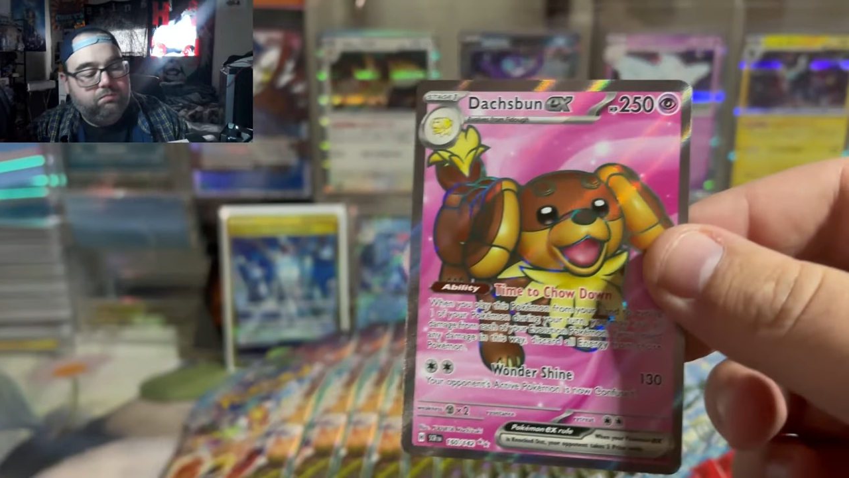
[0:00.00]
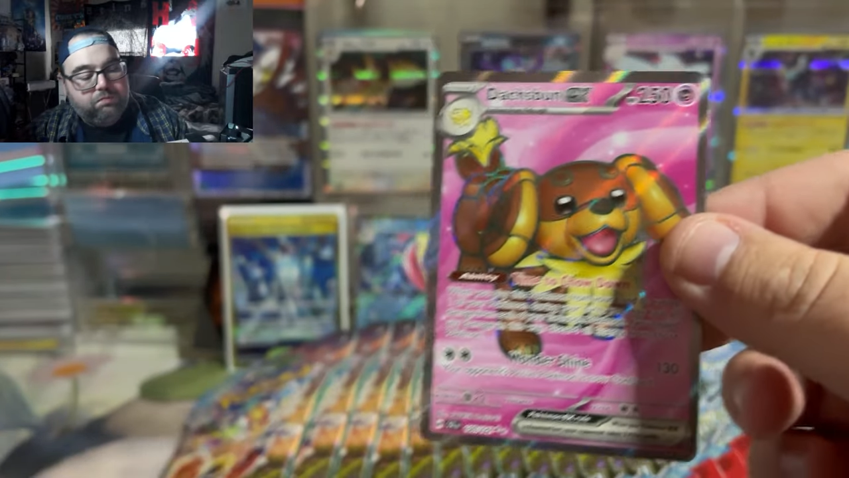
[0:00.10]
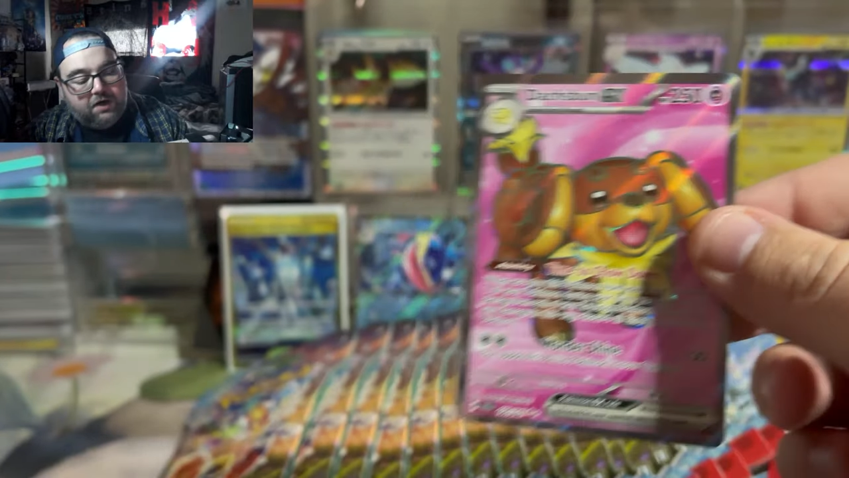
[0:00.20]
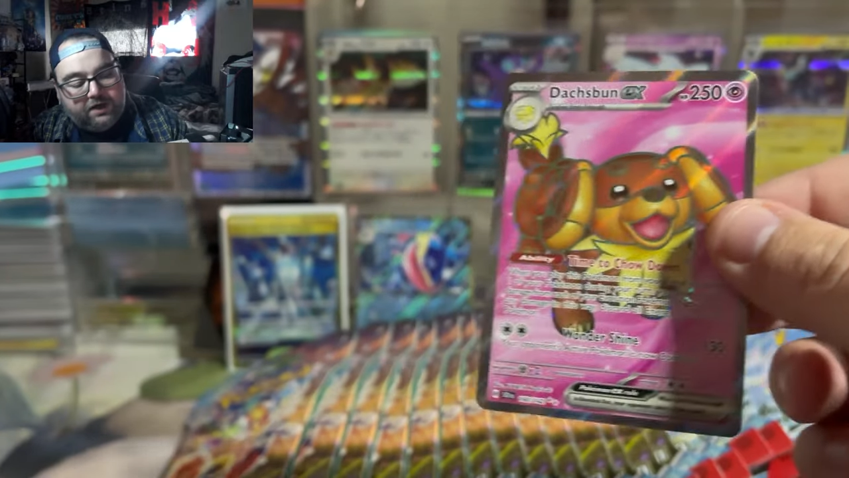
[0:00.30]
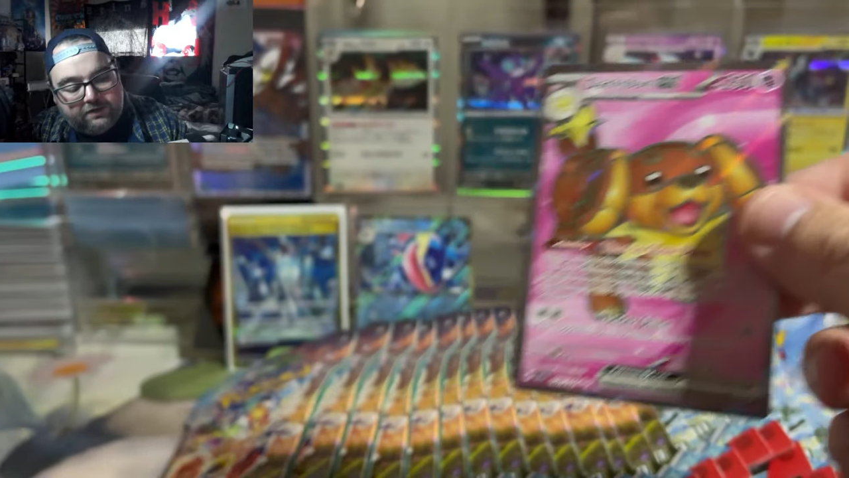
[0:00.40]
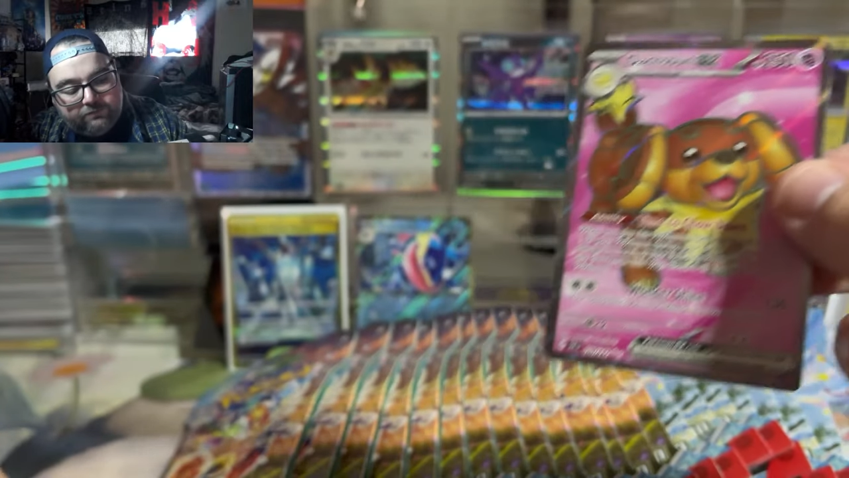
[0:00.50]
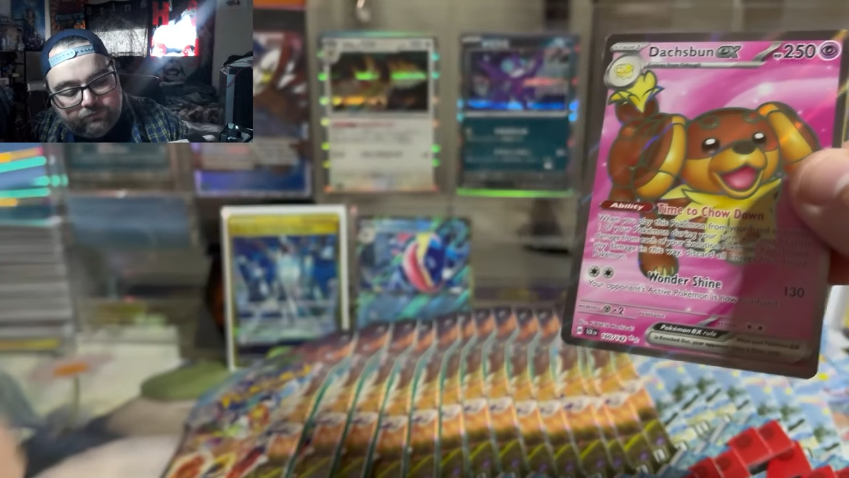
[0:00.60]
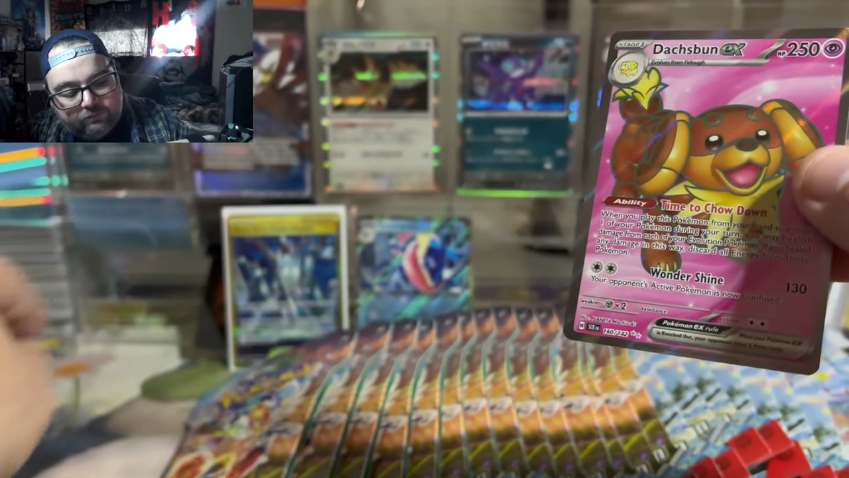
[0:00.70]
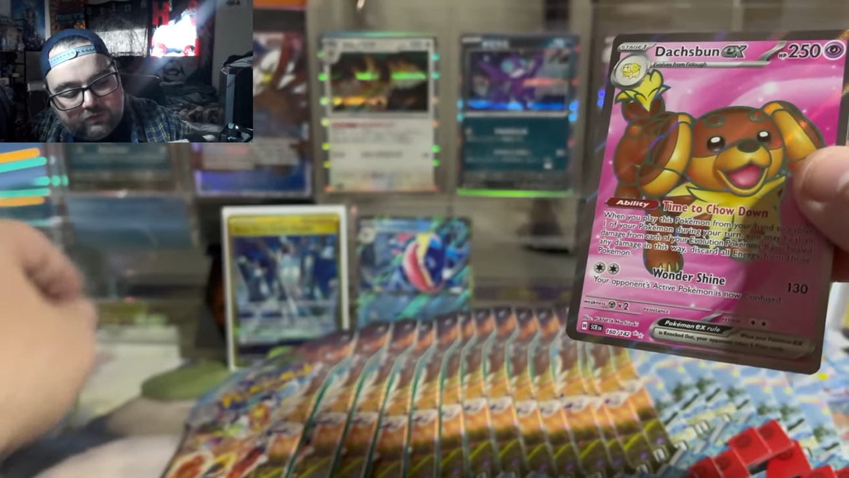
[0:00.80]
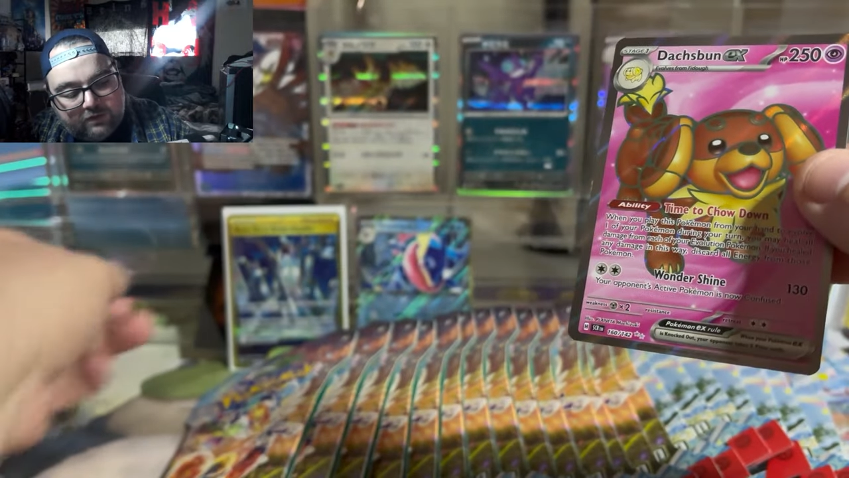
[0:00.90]
But,
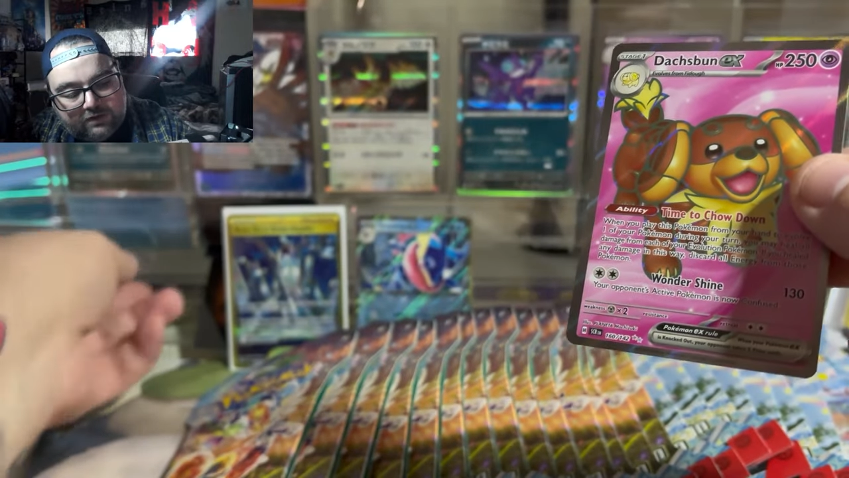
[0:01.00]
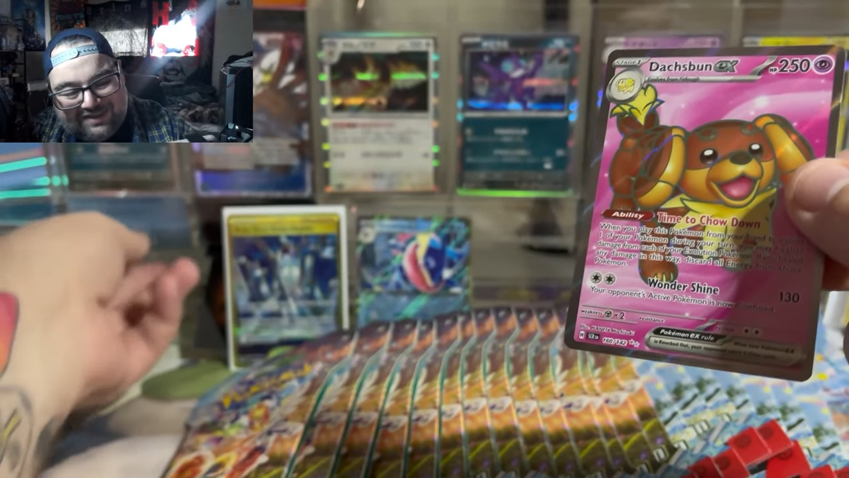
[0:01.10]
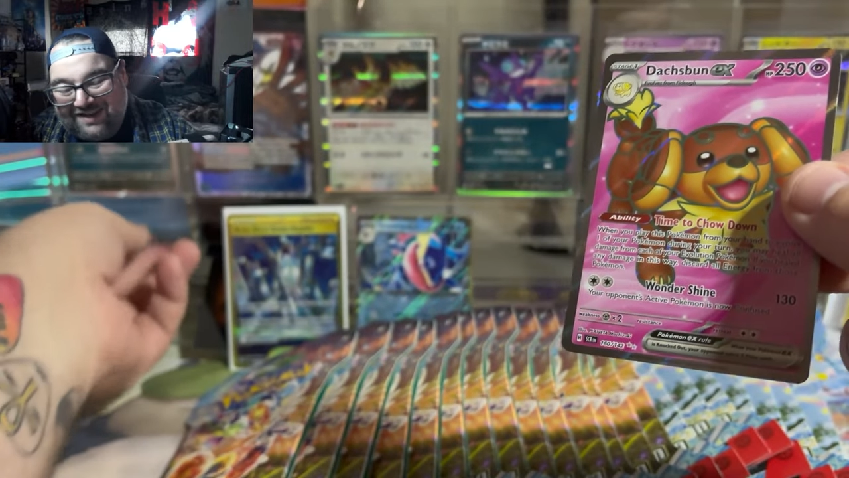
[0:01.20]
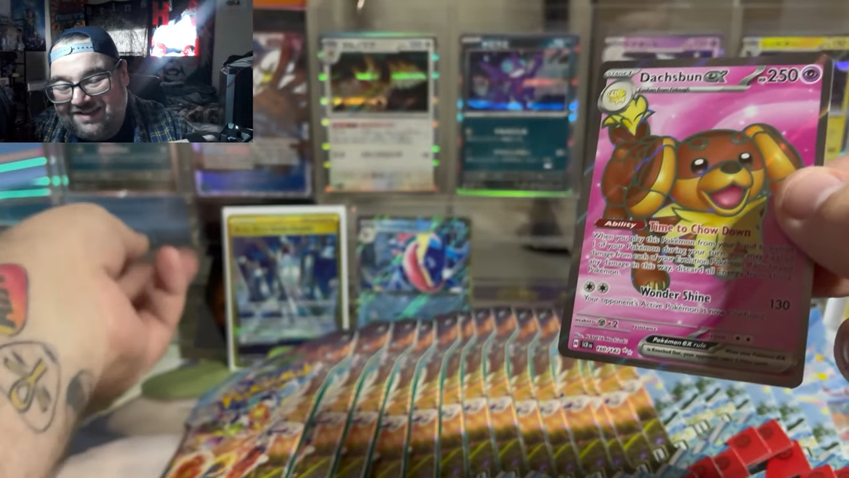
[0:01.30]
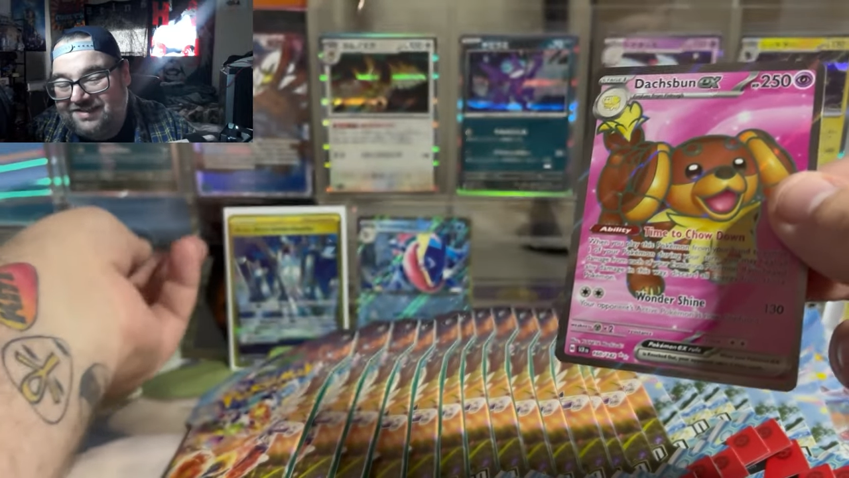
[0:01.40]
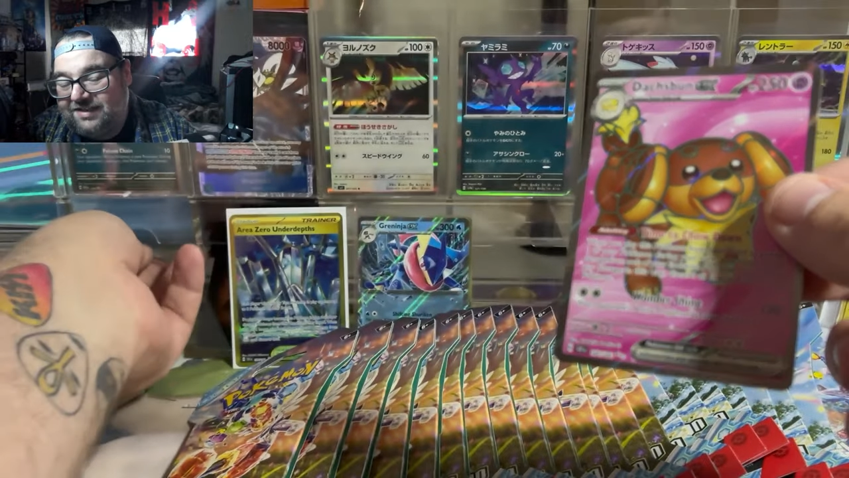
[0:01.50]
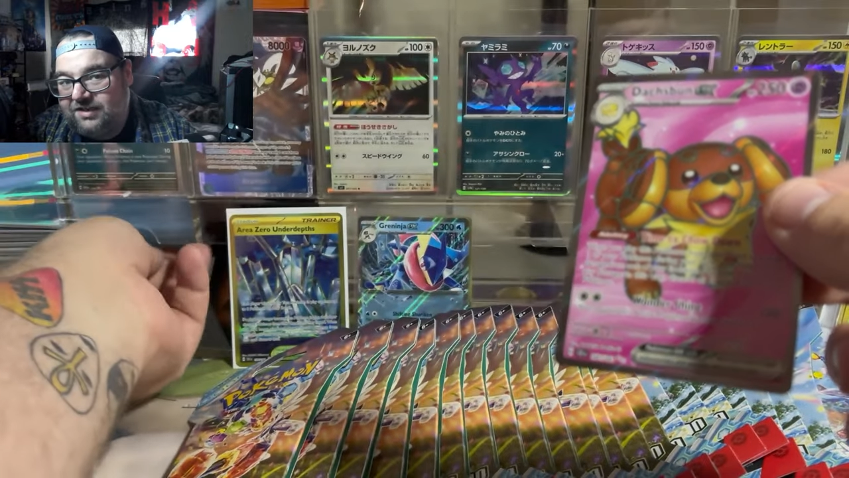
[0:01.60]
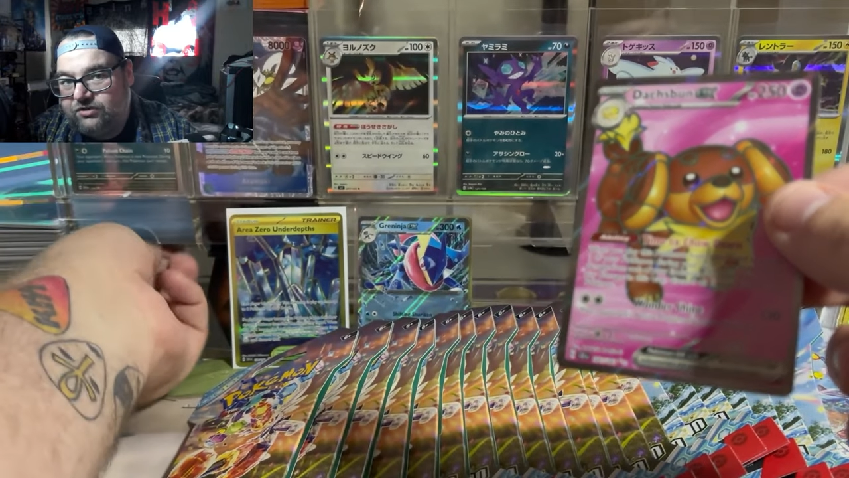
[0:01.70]
that is an